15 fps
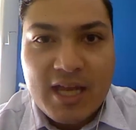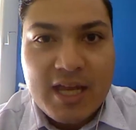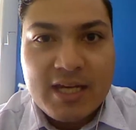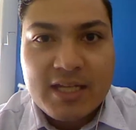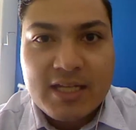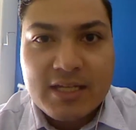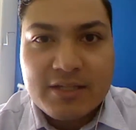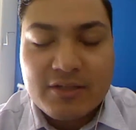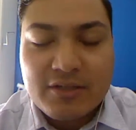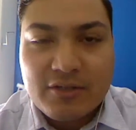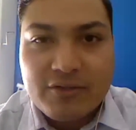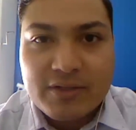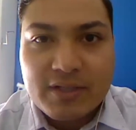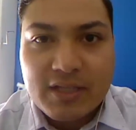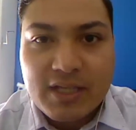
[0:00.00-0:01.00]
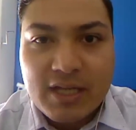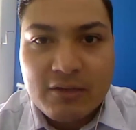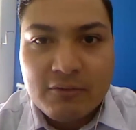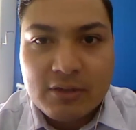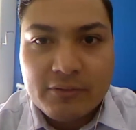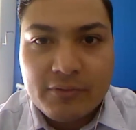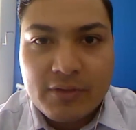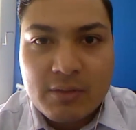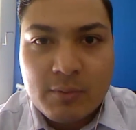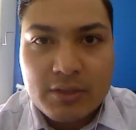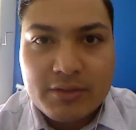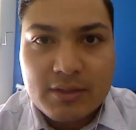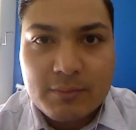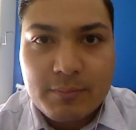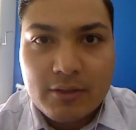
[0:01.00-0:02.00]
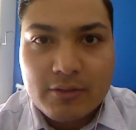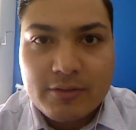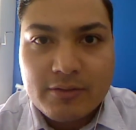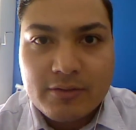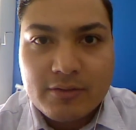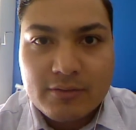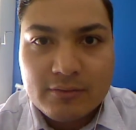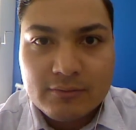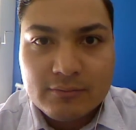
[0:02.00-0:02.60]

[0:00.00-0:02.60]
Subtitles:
any excuse to get rid of him, I suppose.